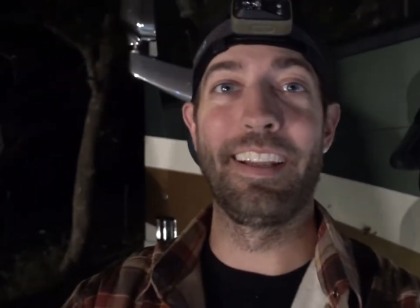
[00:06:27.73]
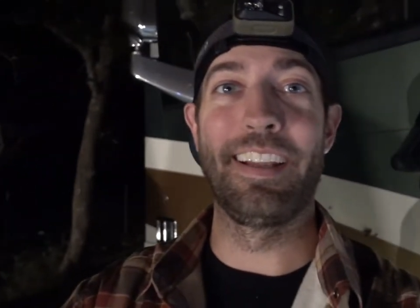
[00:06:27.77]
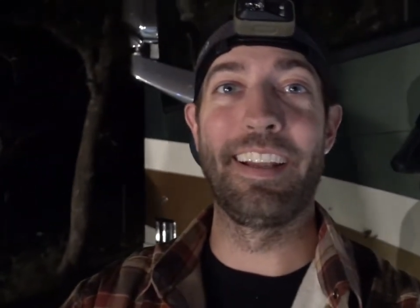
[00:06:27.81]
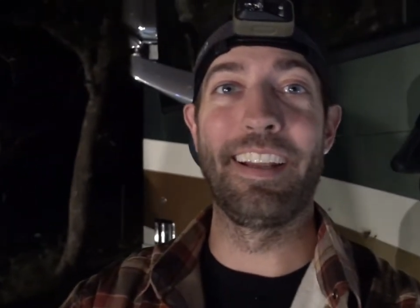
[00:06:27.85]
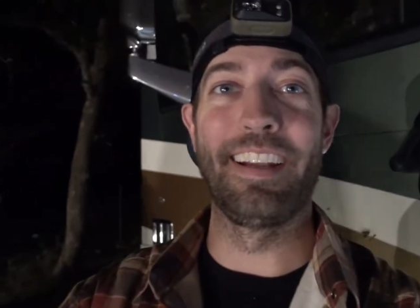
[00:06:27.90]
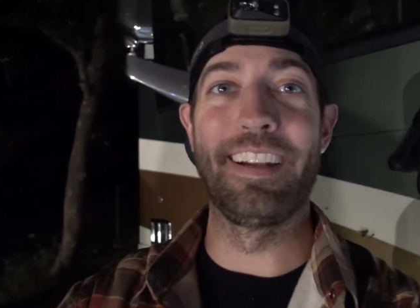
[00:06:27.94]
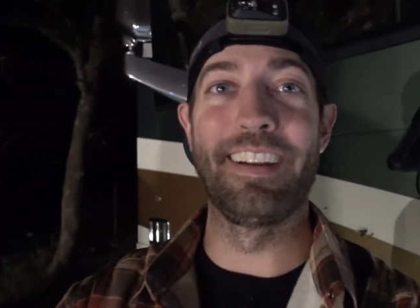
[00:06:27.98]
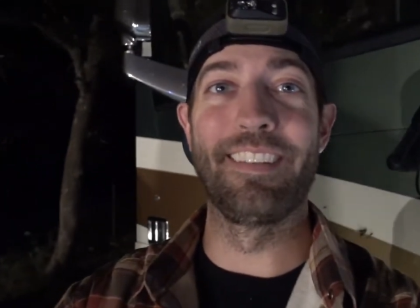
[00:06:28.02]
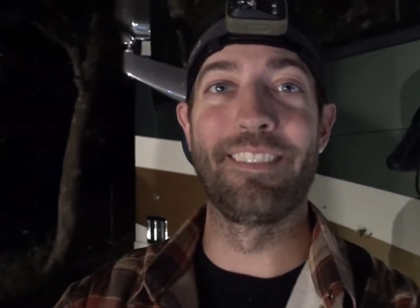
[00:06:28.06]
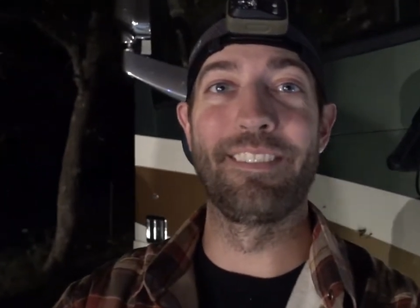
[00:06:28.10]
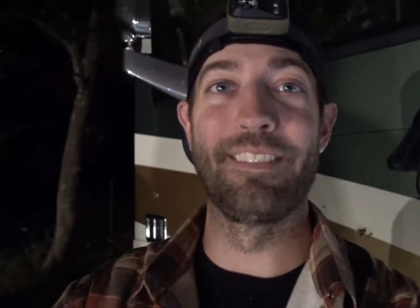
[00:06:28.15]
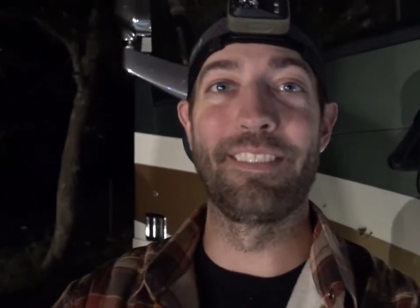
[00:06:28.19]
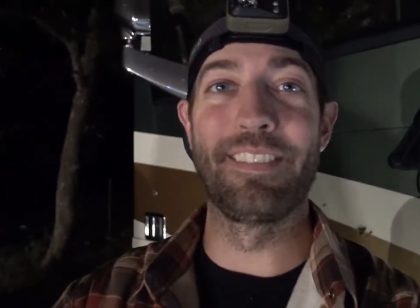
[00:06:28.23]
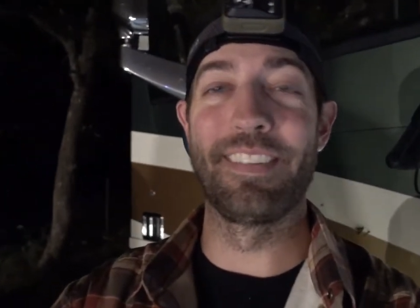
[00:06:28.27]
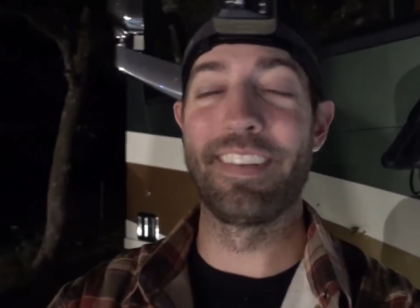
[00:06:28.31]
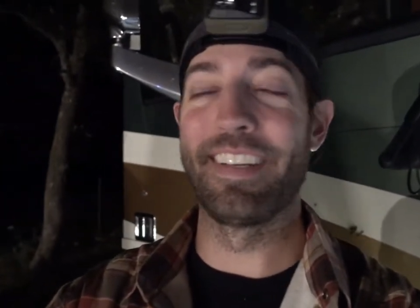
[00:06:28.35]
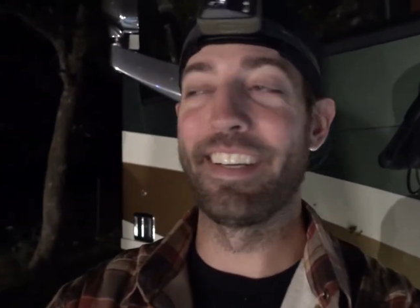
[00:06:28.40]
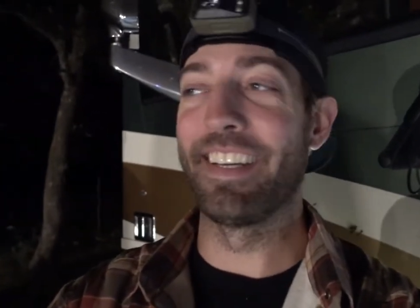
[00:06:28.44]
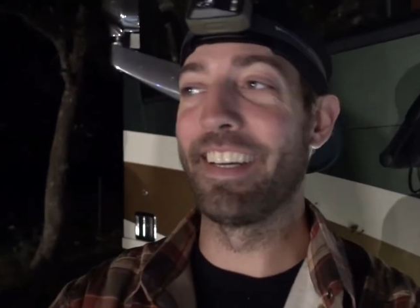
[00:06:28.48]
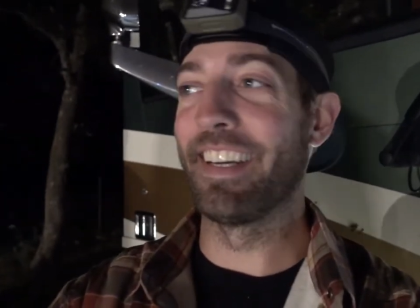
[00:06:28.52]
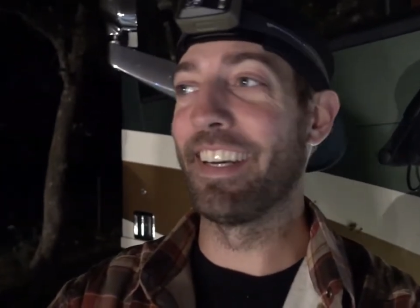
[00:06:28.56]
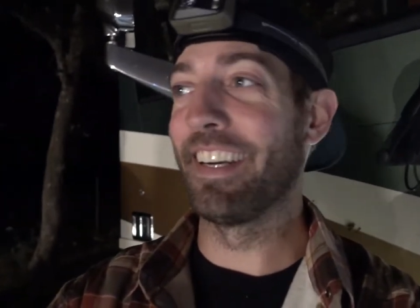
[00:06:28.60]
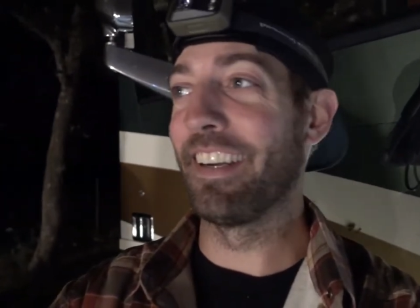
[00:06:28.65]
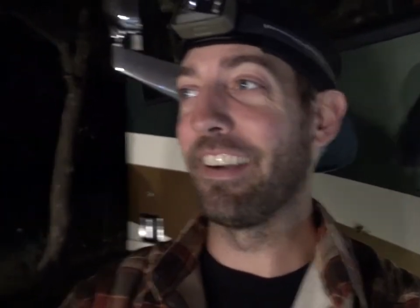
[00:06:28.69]
of,
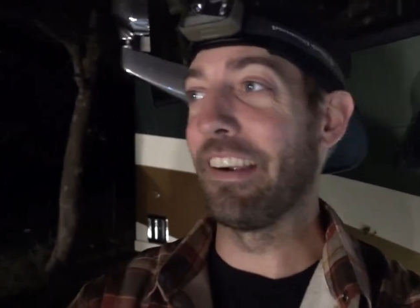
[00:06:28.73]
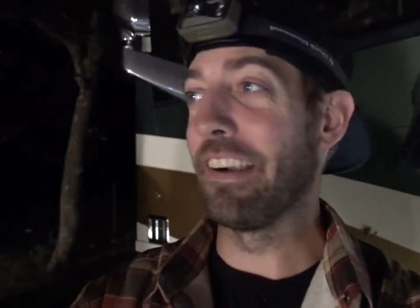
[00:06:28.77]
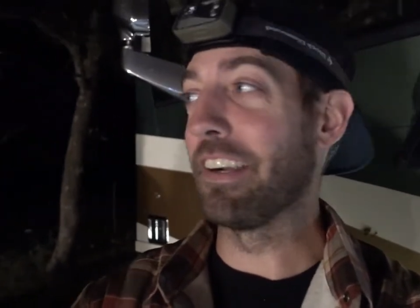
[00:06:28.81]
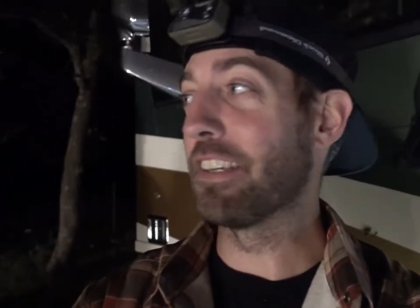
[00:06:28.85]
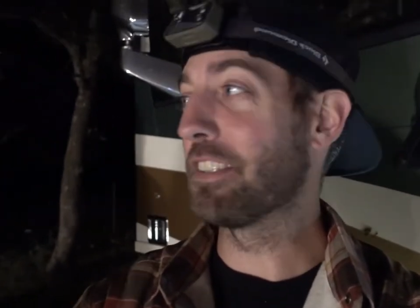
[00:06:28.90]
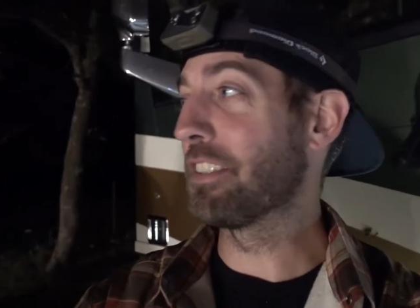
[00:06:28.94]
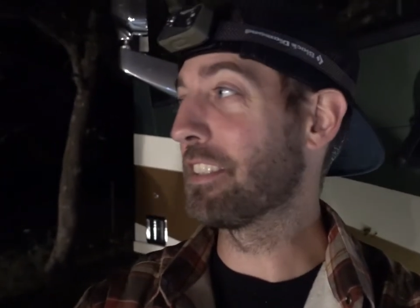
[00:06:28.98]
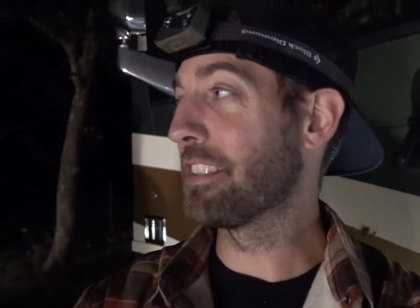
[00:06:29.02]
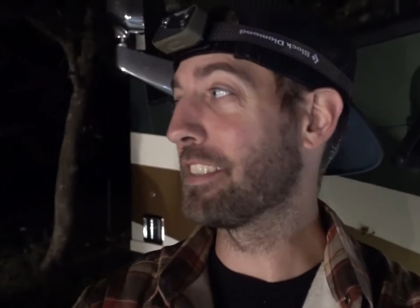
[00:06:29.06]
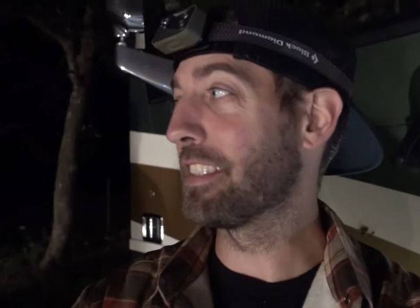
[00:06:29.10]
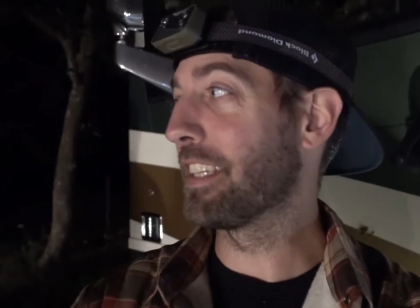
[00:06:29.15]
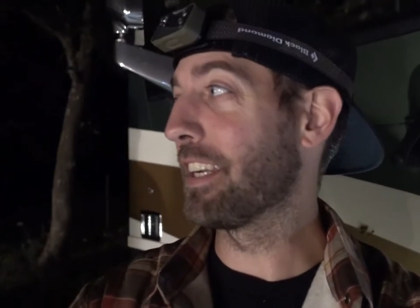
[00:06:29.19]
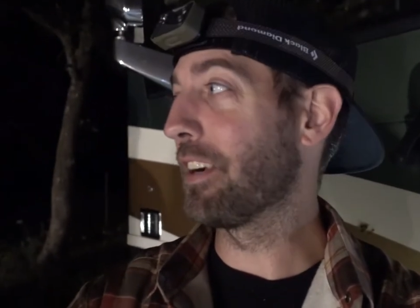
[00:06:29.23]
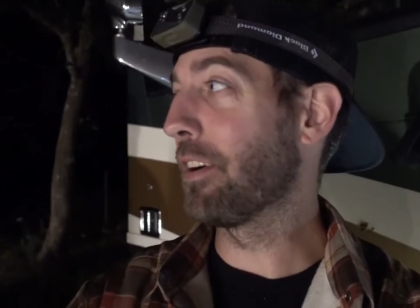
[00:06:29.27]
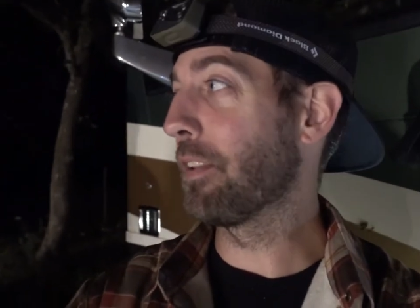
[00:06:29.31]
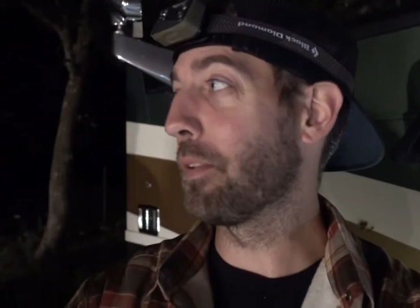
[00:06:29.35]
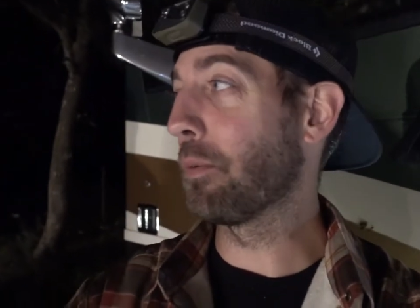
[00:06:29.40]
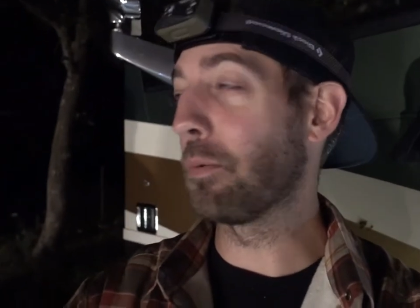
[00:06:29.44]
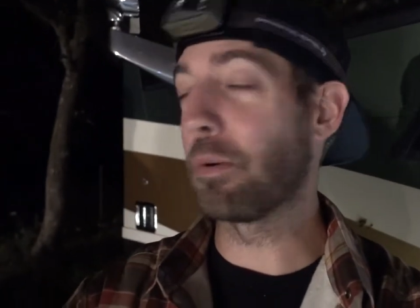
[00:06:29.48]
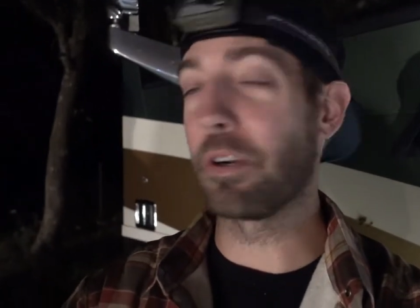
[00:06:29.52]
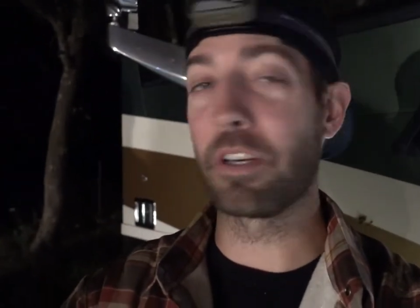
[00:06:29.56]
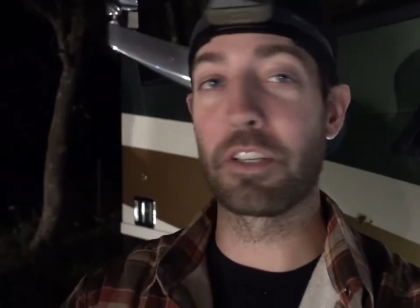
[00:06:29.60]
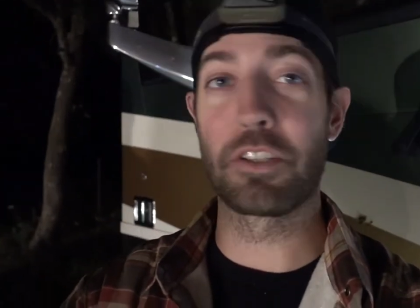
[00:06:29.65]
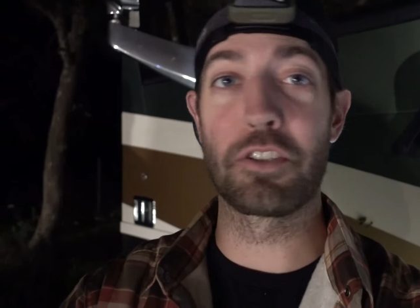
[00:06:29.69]
I should say all
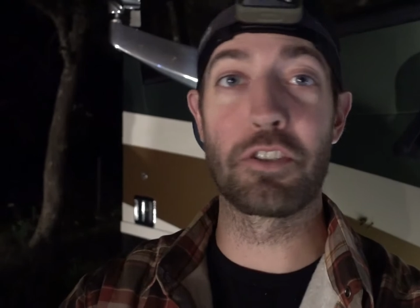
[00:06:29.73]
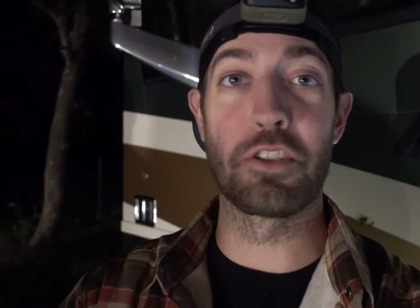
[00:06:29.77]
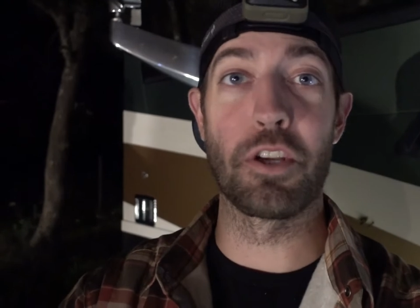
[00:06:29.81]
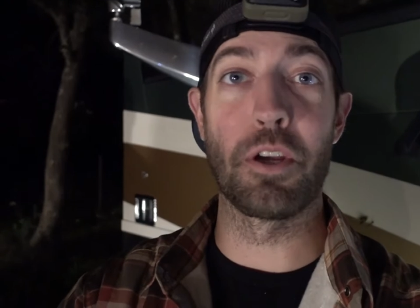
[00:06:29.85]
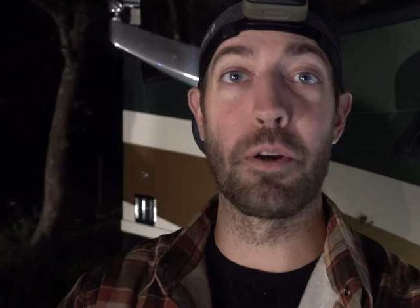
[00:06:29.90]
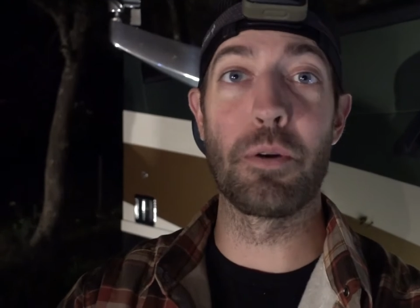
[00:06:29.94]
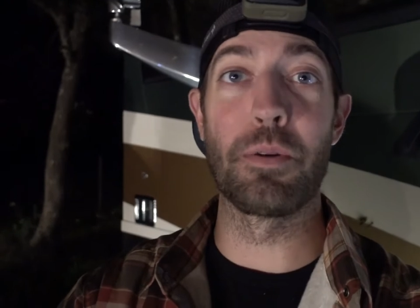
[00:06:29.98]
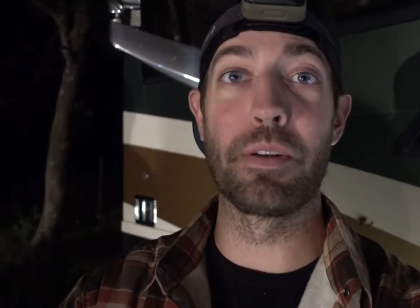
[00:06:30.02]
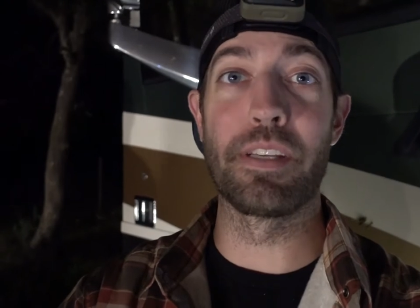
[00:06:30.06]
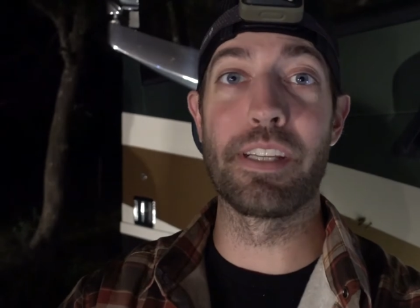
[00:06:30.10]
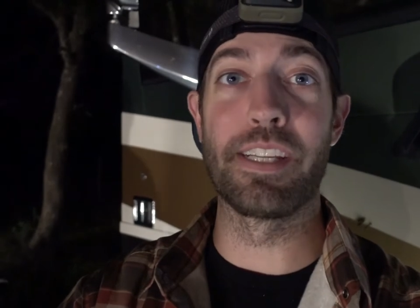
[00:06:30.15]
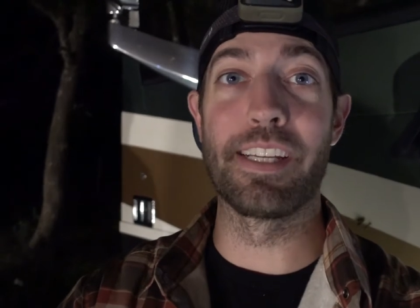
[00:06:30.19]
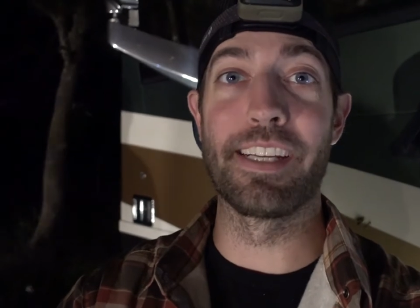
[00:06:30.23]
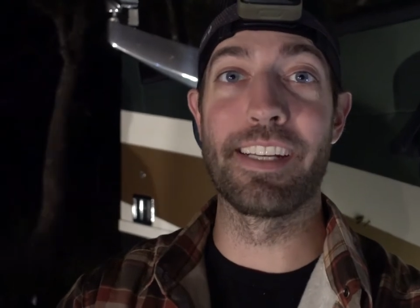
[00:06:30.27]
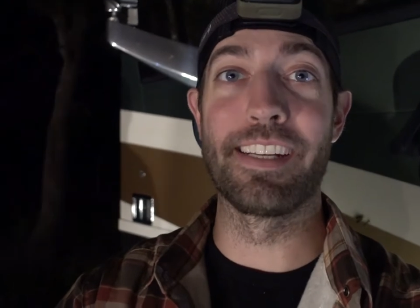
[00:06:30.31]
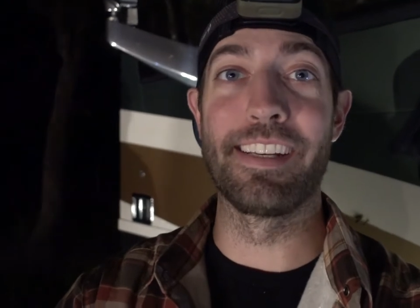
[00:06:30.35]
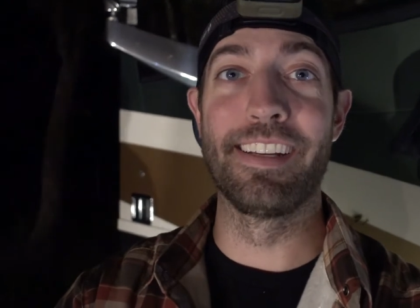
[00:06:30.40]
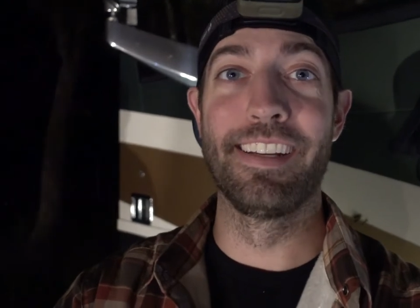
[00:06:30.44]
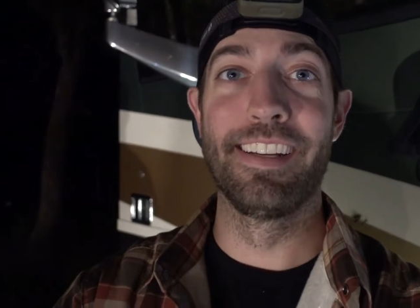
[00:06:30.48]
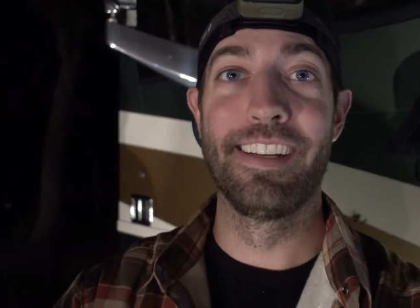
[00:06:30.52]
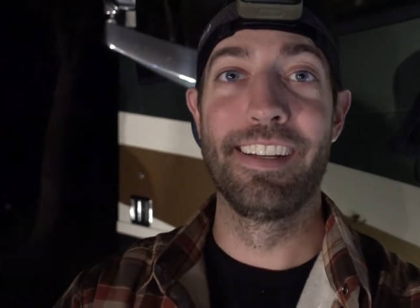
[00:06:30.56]
the work Joe did